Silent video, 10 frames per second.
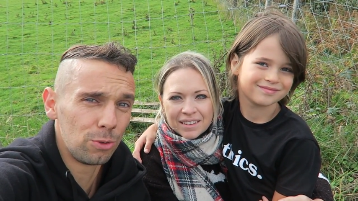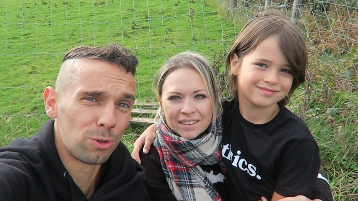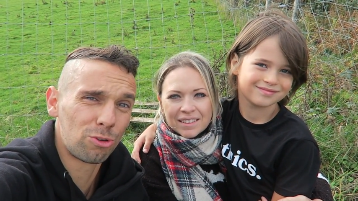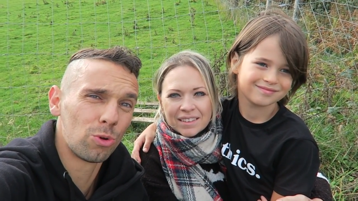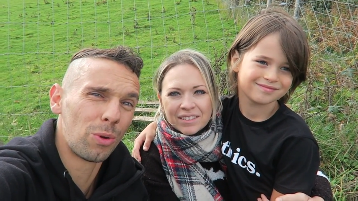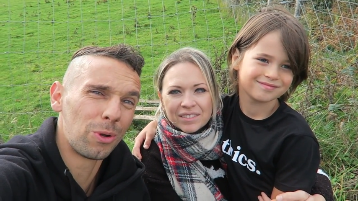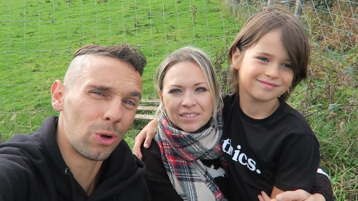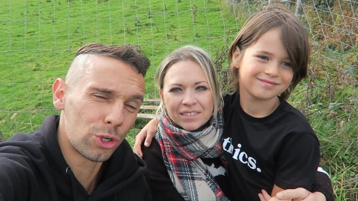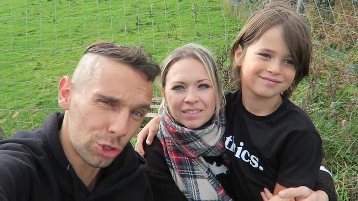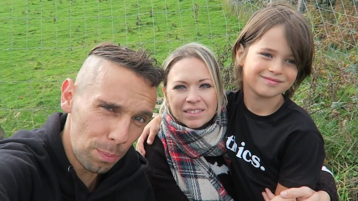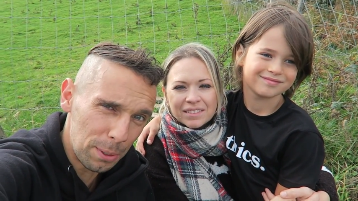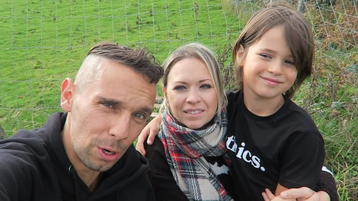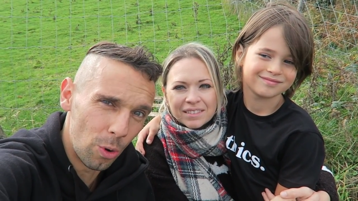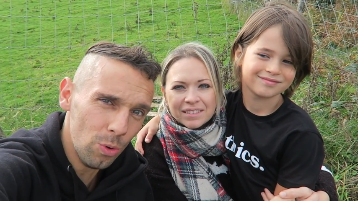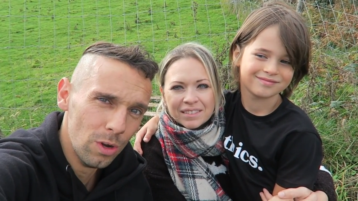Speaker 1: you saw that we got a
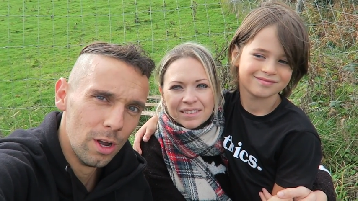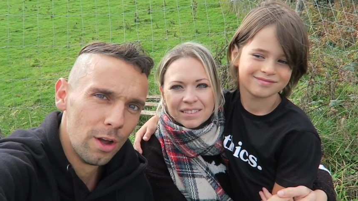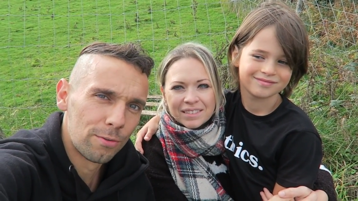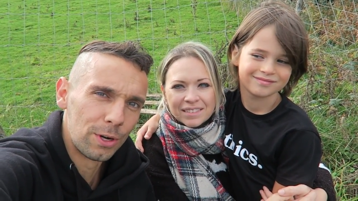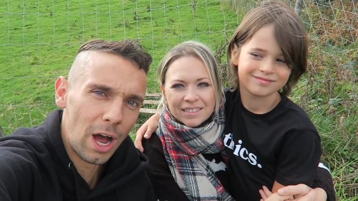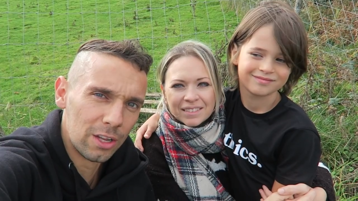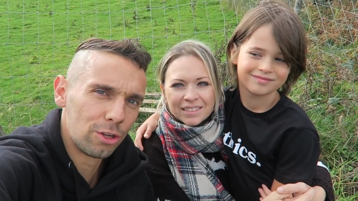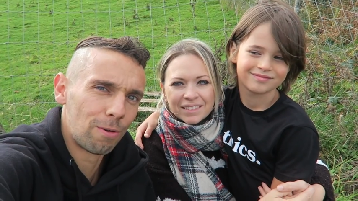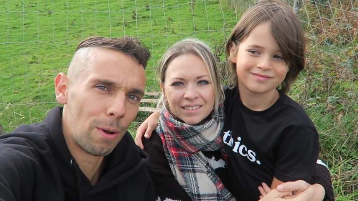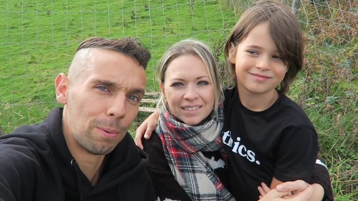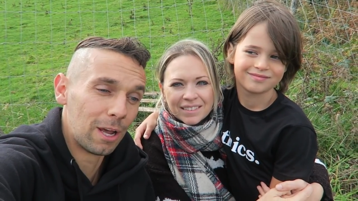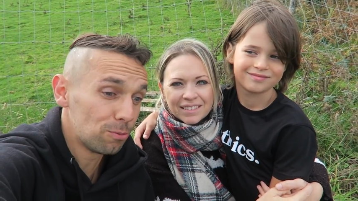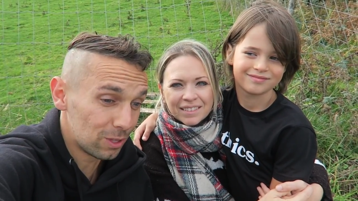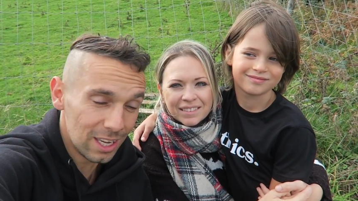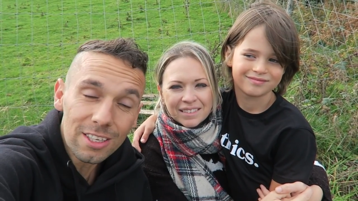shopping hall for an underground
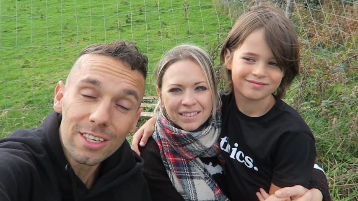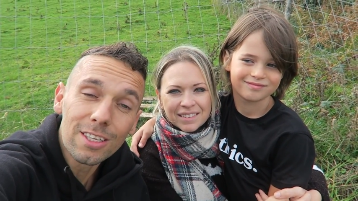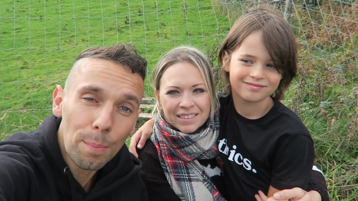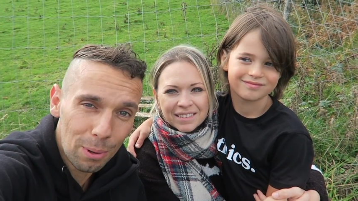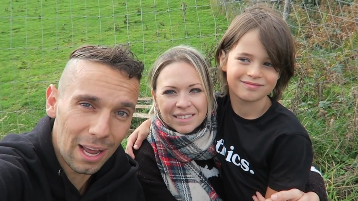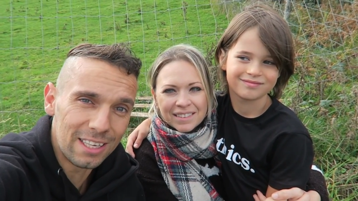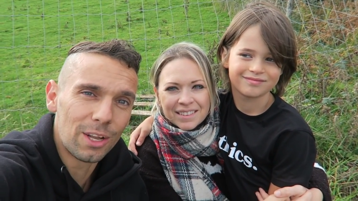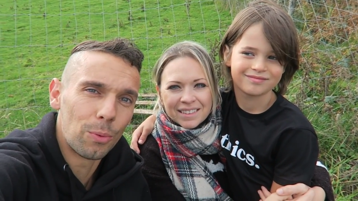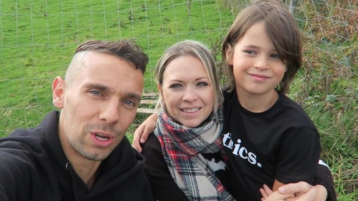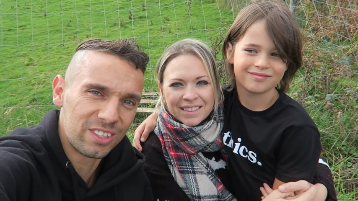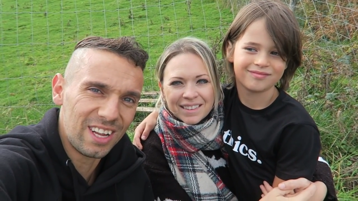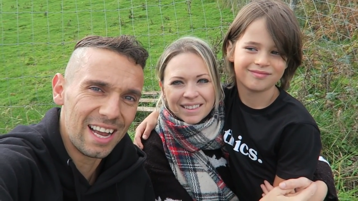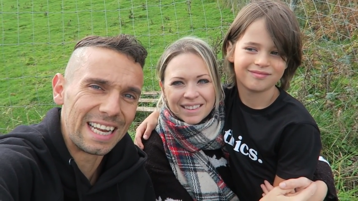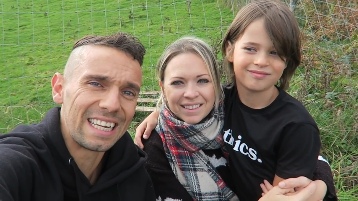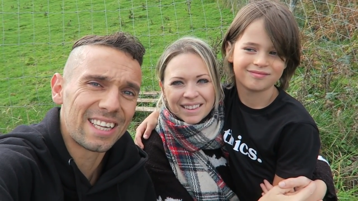place. But this is the place that we are
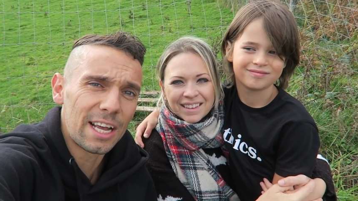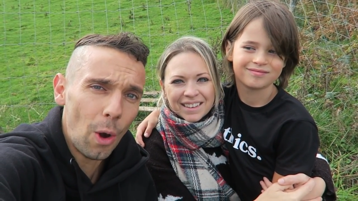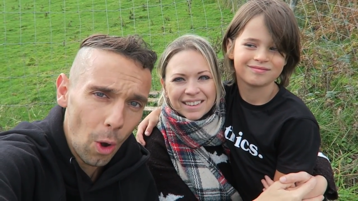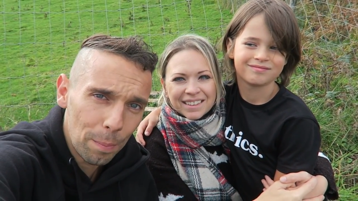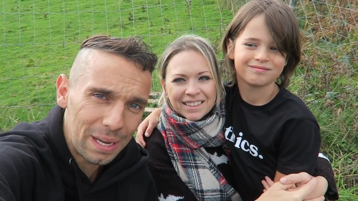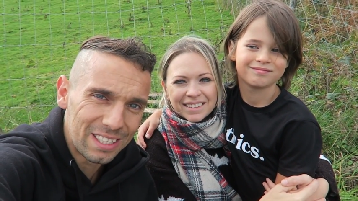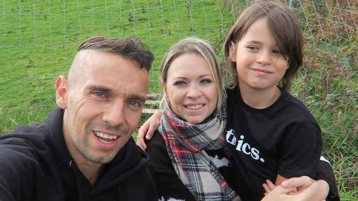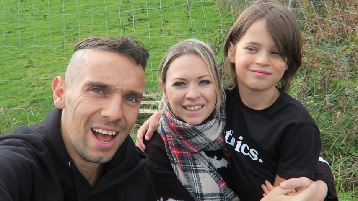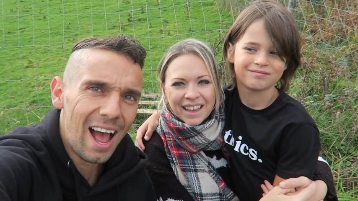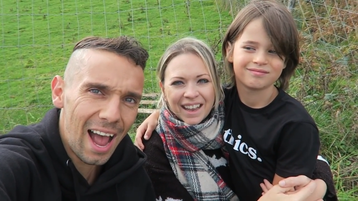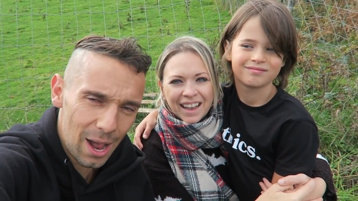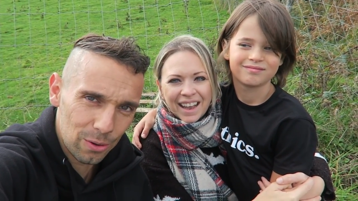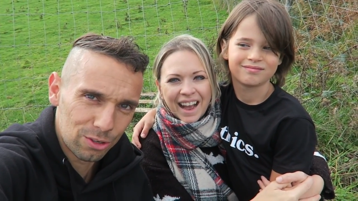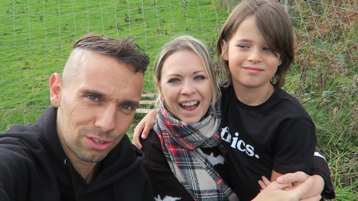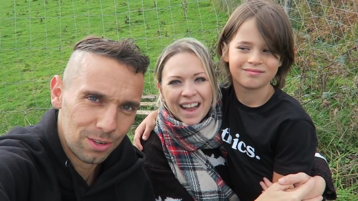staying. It's a Hobbit
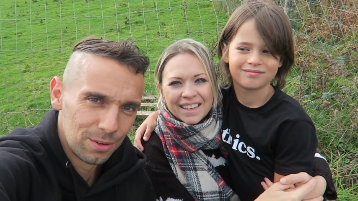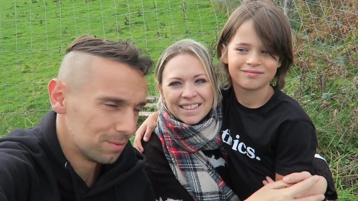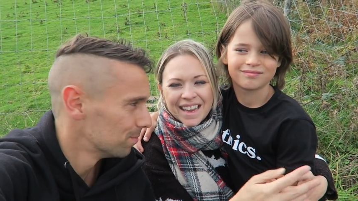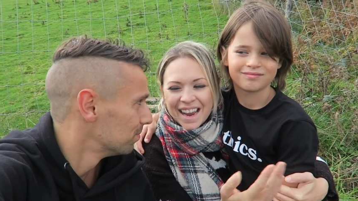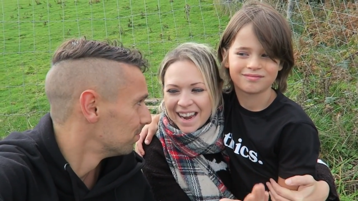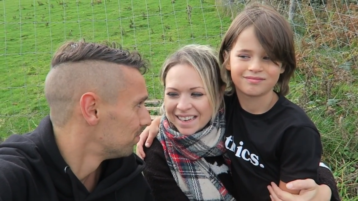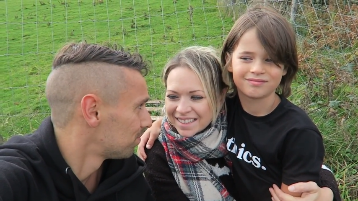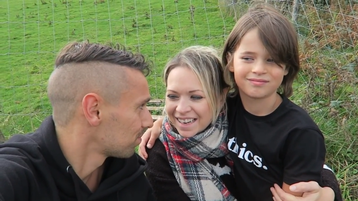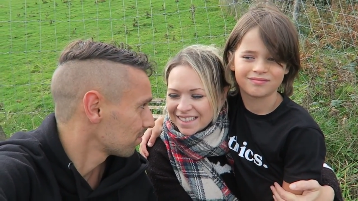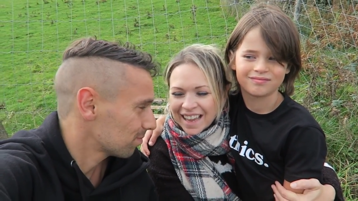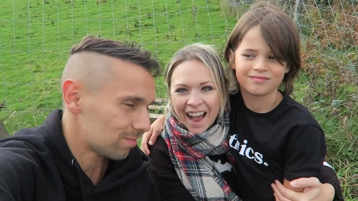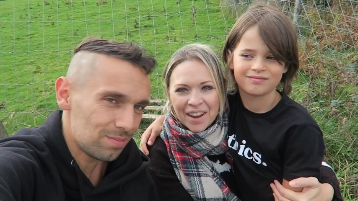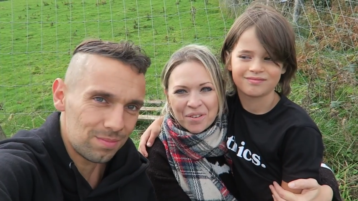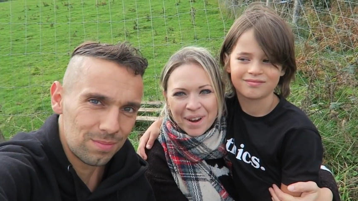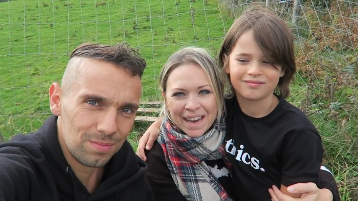house.
Speaker 2: And it is
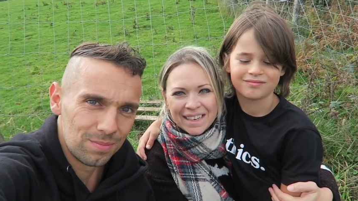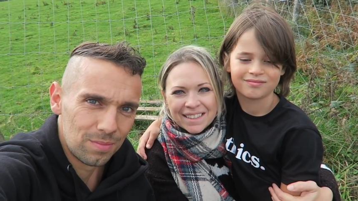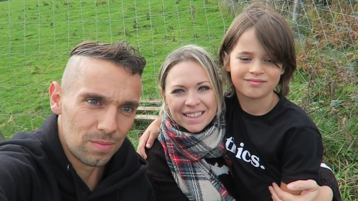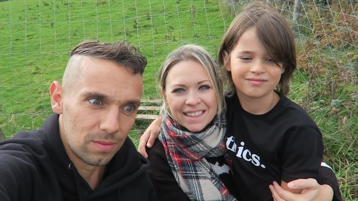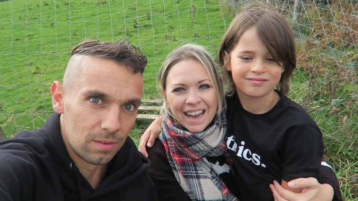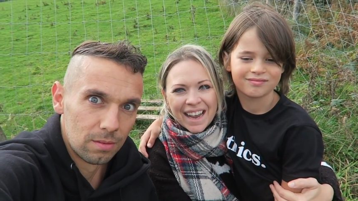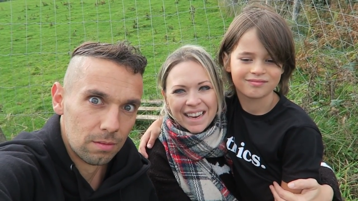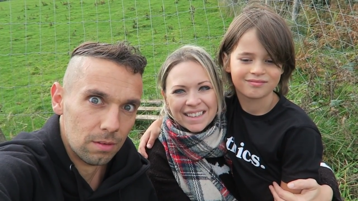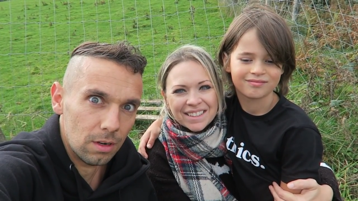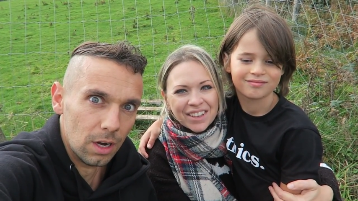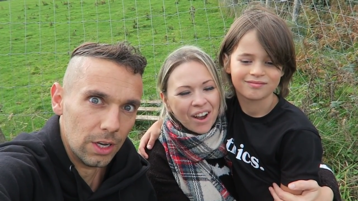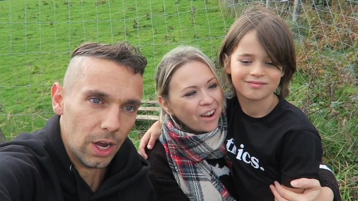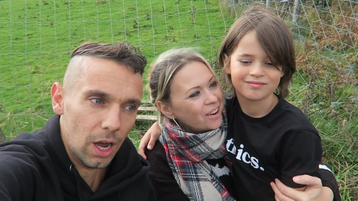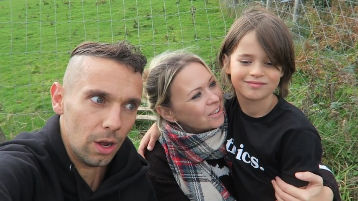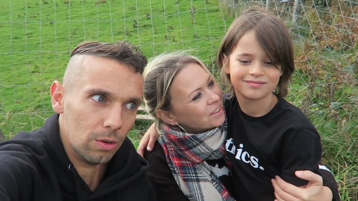Halloween today.
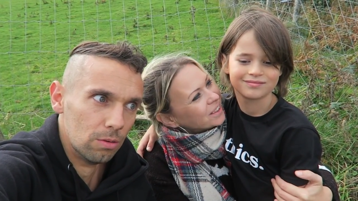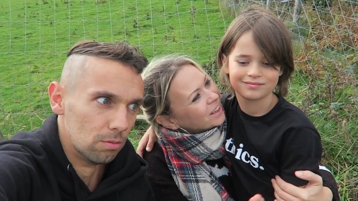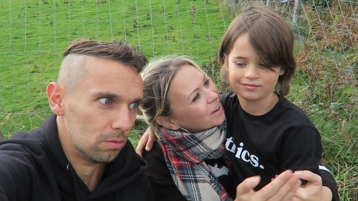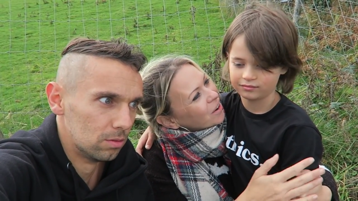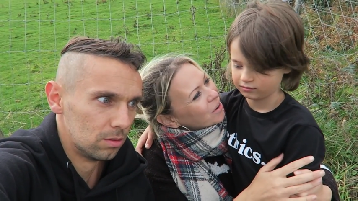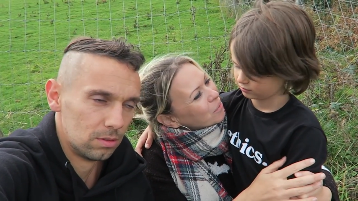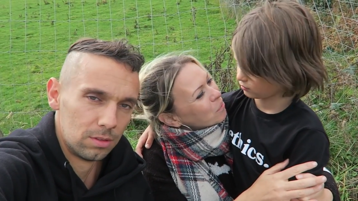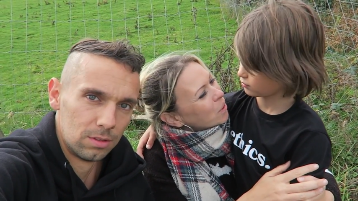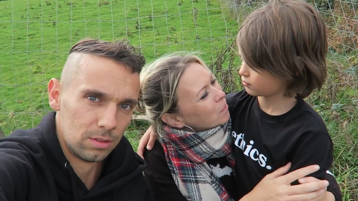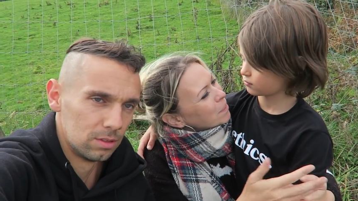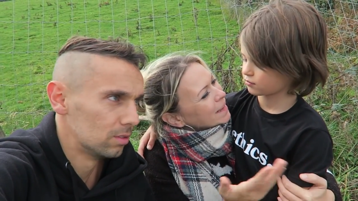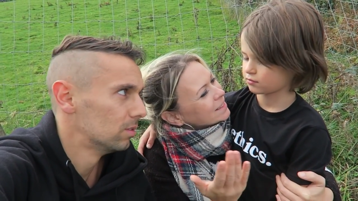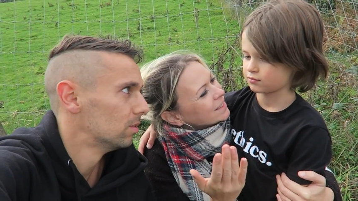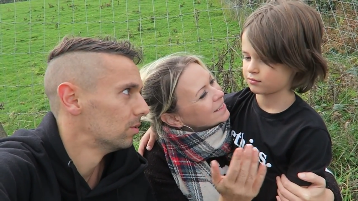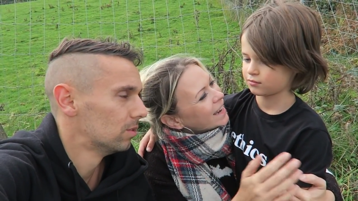So what
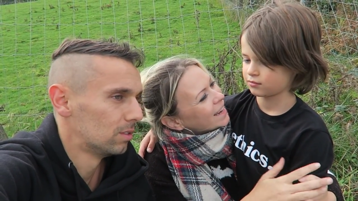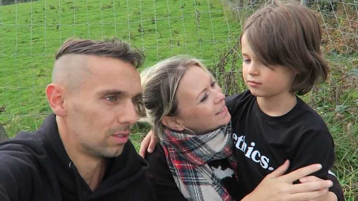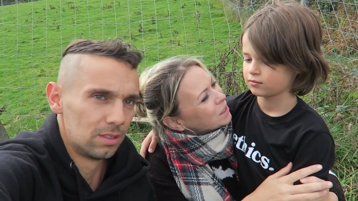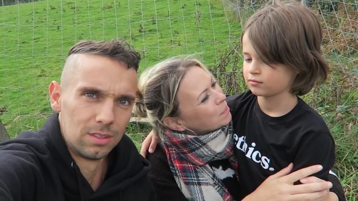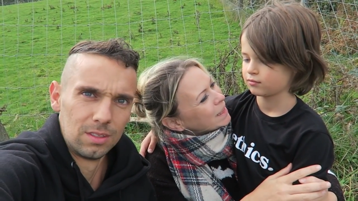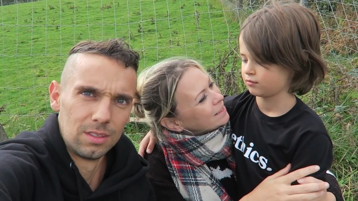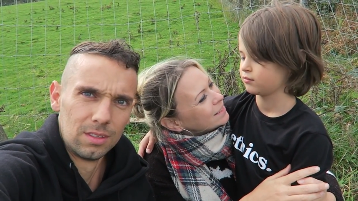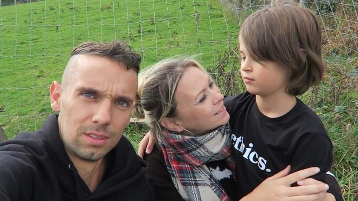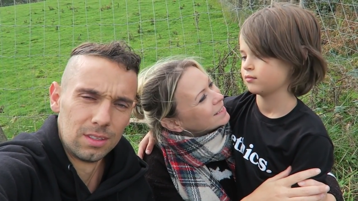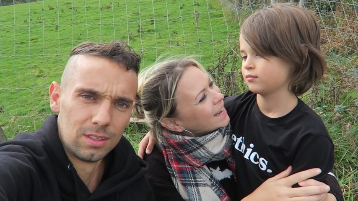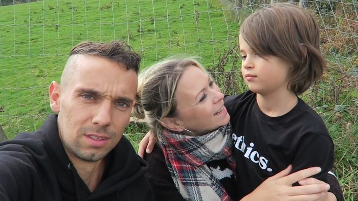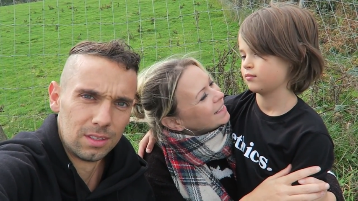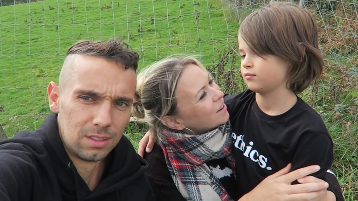better day to be staying